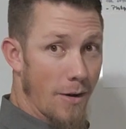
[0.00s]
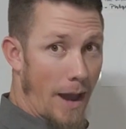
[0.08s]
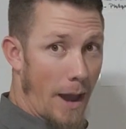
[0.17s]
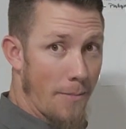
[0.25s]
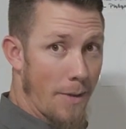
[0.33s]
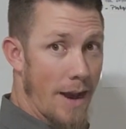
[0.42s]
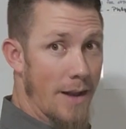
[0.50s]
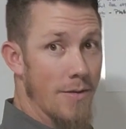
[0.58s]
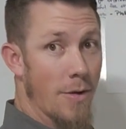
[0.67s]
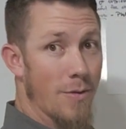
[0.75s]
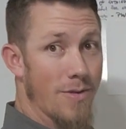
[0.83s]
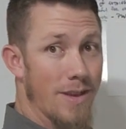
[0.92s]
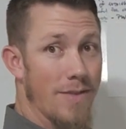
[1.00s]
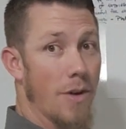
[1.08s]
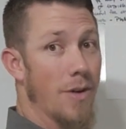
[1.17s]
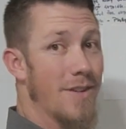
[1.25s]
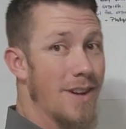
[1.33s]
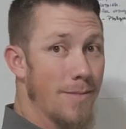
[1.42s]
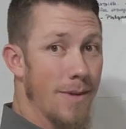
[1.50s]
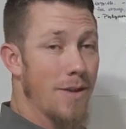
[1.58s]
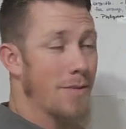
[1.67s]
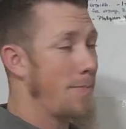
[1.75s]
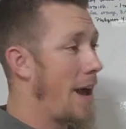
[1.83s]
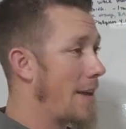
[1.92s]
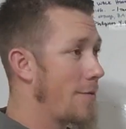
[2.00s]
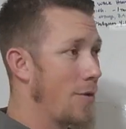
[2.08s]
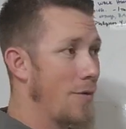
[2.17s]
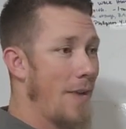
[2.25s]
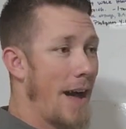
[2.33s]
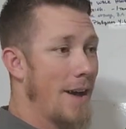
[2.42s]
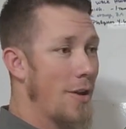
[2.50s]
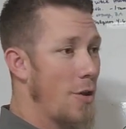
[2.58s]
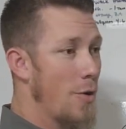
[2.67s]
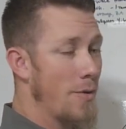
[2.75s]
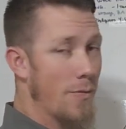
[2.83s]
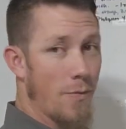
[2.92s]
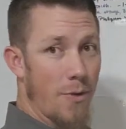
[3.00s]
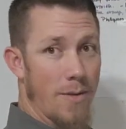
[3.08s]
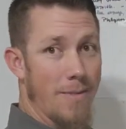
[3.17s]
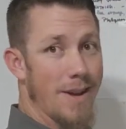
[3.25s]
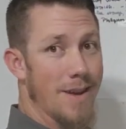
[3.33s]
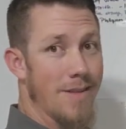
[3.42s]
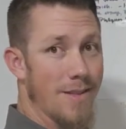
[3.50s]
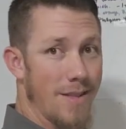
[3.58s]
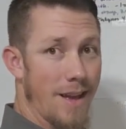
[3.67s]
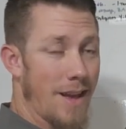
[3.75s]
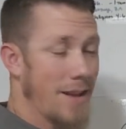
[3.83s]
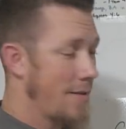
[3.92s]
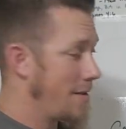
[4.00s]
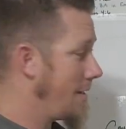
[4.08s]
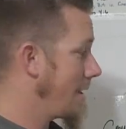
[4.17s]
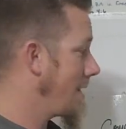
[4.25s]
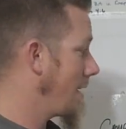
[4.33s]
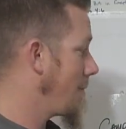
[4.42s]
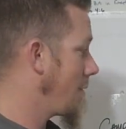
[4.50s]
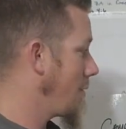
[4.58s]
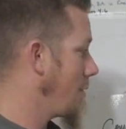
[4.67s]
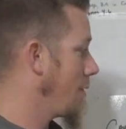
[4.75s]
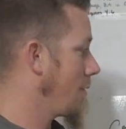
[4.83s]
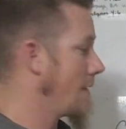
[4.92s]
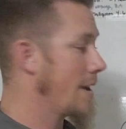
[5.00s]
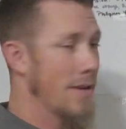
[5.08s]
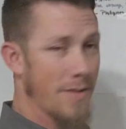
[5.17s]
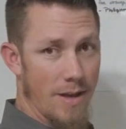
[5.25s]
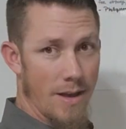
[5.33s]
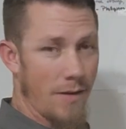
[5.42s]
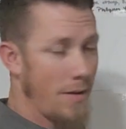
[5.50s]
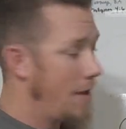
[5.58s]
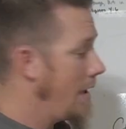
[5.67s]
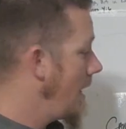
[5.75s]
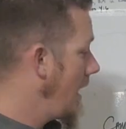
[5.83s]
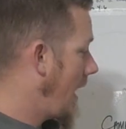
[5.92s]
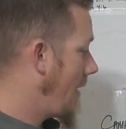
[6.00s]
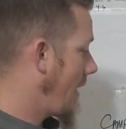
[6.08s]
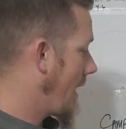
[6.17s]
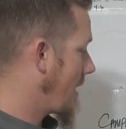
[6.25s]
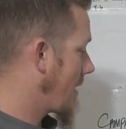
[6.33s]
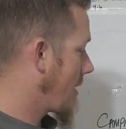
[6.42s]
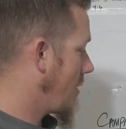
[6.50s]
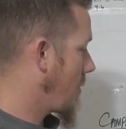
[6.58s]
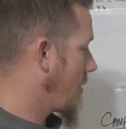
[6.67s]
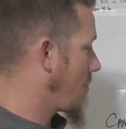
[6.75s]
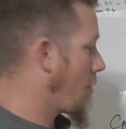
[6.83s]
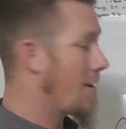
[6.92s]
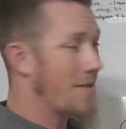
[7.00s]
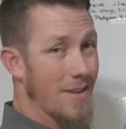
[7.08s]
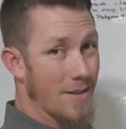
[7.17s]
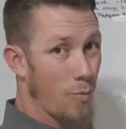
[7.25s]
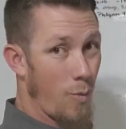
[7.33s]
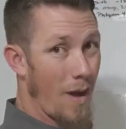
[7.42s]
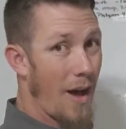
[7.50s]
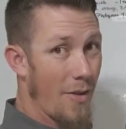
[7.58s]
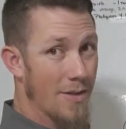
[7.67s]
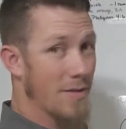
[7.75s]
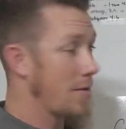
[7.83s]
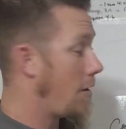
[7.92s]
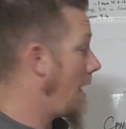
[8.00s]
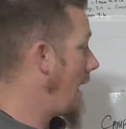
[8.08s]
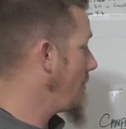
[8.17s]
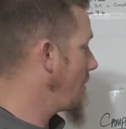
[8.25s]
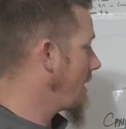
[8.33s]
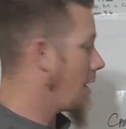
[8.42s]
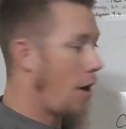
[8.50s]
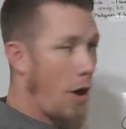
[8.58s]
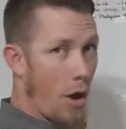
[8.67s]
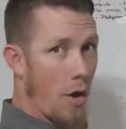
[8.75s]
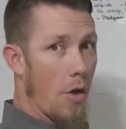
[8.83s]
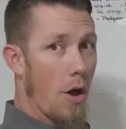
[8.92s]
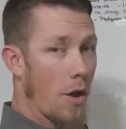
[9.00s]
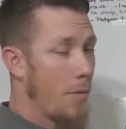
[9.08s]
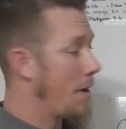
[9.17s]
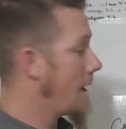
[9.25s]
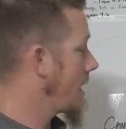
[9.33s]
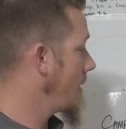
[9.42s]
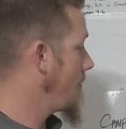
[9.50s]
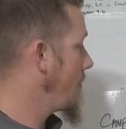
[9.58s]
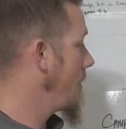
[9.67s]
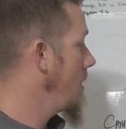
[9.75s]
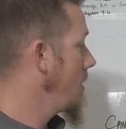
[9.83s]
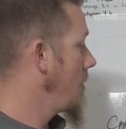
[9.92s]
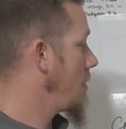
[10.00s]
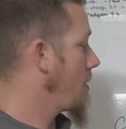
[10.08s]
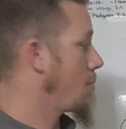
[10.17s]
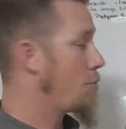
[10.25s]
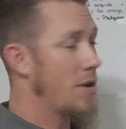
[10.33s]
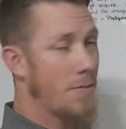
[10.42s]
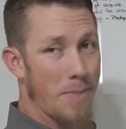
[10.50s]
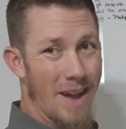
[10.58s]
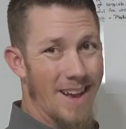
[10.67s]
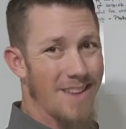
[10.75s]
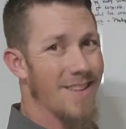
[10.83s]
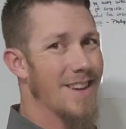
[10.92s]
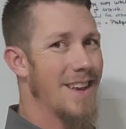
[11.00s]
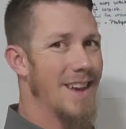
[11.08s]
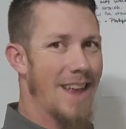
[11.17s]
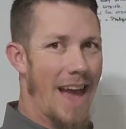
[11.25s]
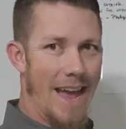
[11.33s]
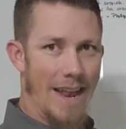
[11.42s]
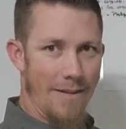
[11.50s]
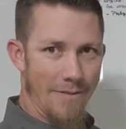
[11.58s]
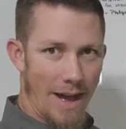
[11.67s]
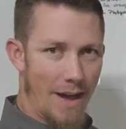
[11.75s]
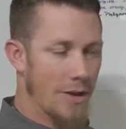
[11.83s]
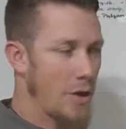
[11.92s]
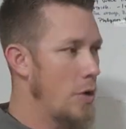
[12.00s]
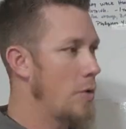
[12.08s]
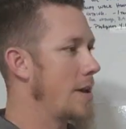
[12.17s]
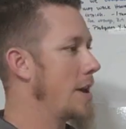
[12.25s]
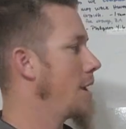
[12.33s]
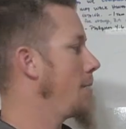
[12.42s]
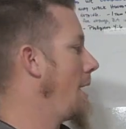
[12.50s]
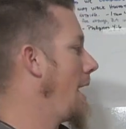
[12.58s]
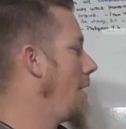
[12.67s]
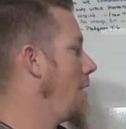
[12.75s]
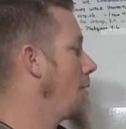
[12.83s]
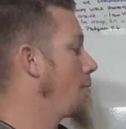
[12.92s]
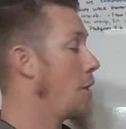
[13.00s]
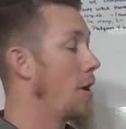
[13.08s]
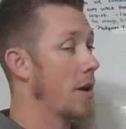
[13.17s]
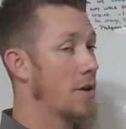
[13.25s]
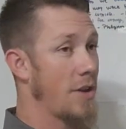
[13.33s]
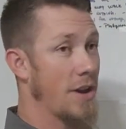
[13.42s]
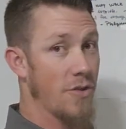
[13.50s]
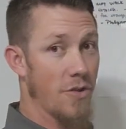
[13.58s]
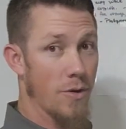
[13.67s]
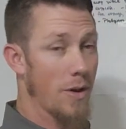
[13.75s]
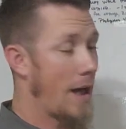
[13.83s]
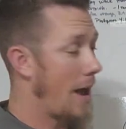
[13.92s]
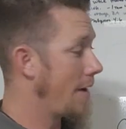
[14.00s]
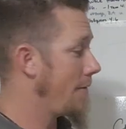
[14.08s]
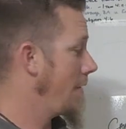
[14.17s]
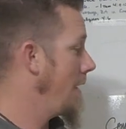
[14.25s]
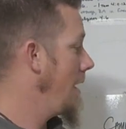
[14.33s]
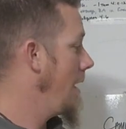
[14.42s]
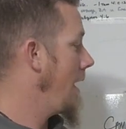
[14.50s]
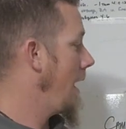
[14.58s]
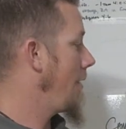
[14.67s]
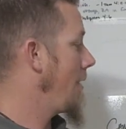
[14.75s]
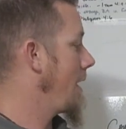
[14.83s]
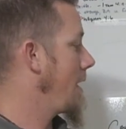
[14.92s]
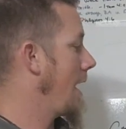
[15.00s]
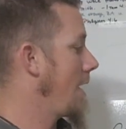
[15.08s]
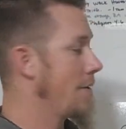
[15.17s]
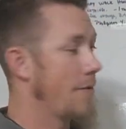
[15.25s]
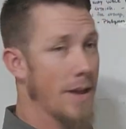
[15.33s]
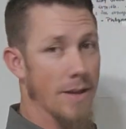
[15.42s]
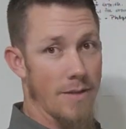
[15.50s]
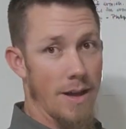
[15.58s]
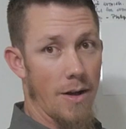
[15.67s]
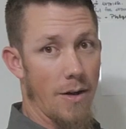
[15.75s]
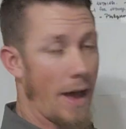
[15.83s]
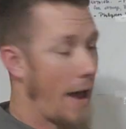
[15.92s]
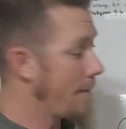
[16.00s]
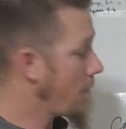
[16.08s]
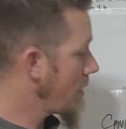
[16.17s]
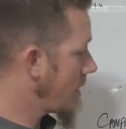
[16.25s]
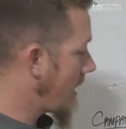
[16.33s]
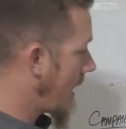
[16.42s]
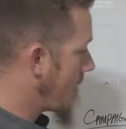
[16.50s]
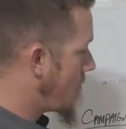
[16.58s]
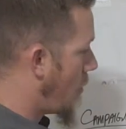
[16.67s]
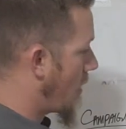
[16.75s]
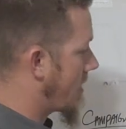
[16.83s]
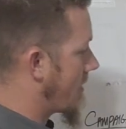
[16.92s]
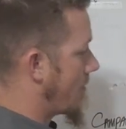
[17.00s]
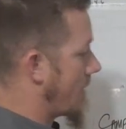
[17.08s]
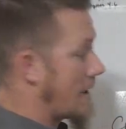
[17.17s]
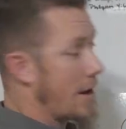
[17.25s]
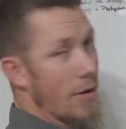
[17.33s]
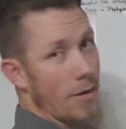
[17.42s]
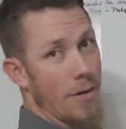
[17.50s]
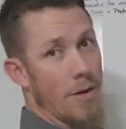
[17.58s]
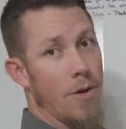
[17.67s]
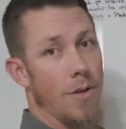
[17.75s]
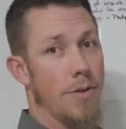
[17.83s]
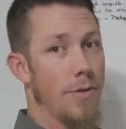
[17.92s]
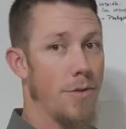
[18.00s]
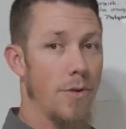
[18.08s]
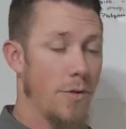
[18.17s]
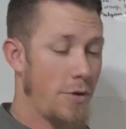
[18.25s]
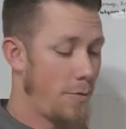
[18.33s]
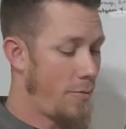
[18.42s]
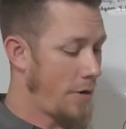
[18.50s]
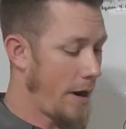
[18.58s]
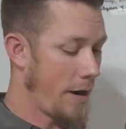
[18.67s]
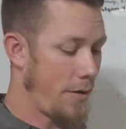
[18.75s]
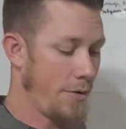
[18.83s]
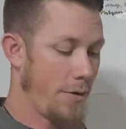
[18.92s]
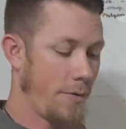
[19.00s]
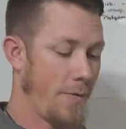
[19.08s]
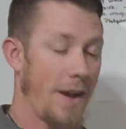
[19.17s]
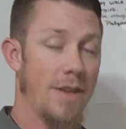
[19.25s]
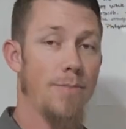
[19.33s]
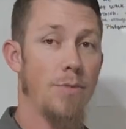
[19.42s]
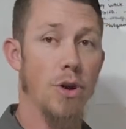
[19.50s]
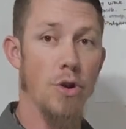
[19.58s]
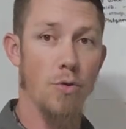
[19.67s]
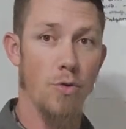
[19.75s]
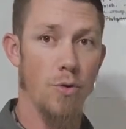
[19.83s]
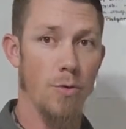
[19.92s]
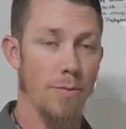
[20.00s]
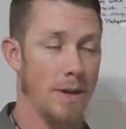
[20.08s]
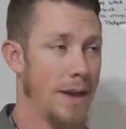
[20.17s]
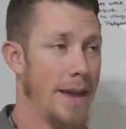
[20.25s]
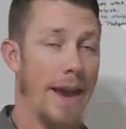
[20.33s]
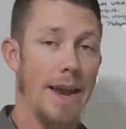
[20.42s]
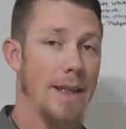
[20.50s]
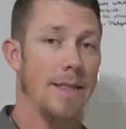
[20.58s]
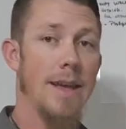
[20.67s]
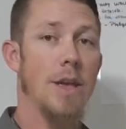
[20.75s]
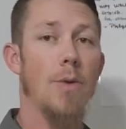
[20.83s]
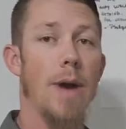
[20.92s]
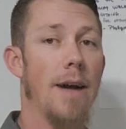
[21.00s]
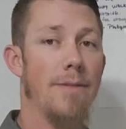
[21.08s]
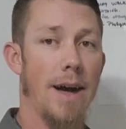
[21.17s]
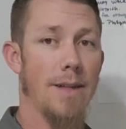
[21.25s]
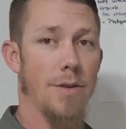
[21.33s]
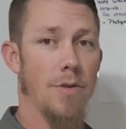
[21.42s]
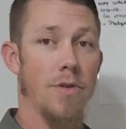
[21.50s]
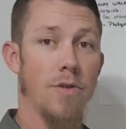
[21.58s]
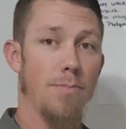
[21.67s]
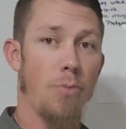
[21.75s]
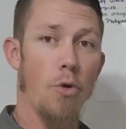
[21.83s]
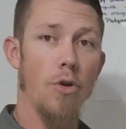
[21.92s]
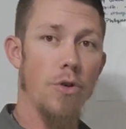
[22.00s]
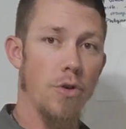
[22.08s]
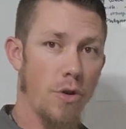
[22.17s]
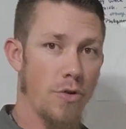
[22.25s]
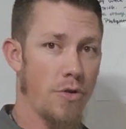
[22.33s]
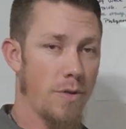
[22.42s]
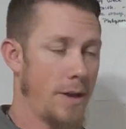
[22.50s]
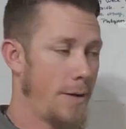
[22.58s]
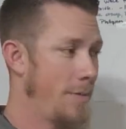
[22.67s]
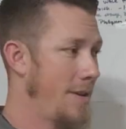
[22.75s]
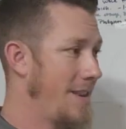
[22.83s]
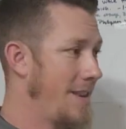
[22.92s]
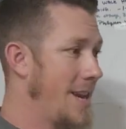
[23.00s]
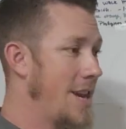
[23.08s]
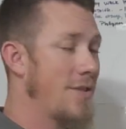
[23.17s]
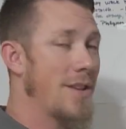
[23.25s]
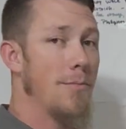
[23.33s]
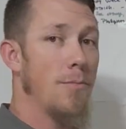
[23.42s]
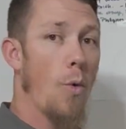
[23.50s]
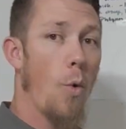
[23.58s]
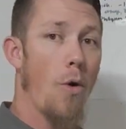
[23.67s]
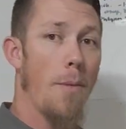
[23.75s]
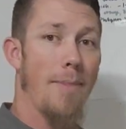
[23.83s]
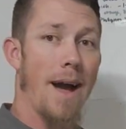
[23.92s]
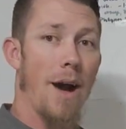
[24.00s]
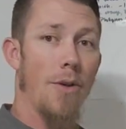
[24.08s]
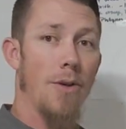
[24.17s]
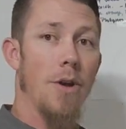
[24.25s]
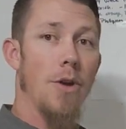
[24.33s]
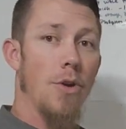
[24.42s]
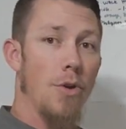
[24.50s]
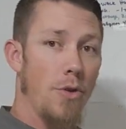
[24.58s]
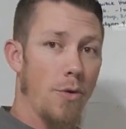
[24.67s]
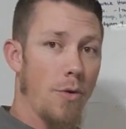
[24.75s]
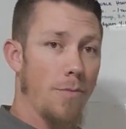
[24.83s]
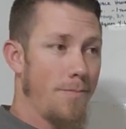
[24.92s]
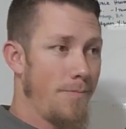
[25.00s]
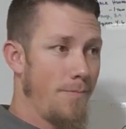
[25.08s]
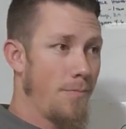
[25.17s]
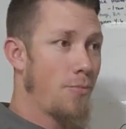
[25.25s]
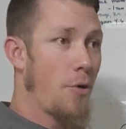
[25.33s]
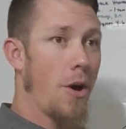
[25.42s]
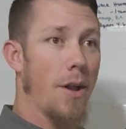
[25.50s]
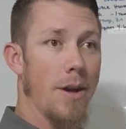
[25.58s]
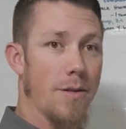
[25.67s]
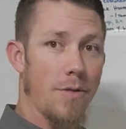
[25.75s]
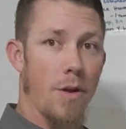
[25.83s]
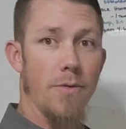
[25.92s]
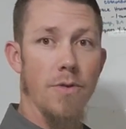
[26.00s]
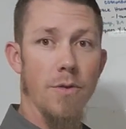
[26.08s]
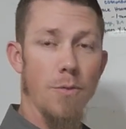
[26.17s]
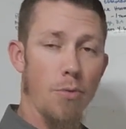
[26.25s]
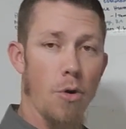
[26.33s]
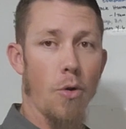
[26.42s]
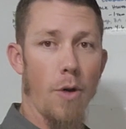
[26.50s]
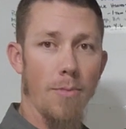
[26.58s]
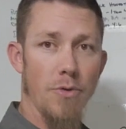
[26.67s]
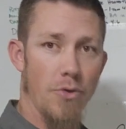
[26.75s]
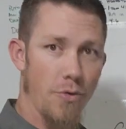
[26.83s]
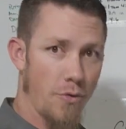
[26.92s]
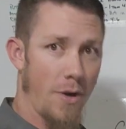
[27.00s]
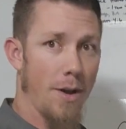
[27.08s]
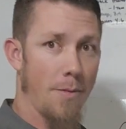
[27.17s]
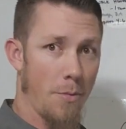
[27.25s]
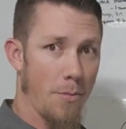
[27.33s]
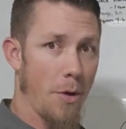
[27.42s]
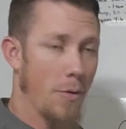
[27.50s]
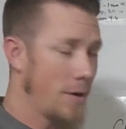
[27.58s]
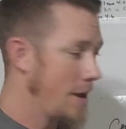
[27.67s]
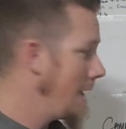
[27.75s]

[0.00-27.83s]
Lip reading: campaign and start receiving all your emails packed full of value and freebies and things to lead them to your VSL, and they get to go through the process while this is all happening, all automated, to your bridge page, again, adding value, telling them how the product changed your life, and then down to VSL. Everything points them to here. Your YouTube channel, your Facebook group, anything you have out there to support and nurture them, to teach them more about your product, service, or program that you're trying to promote.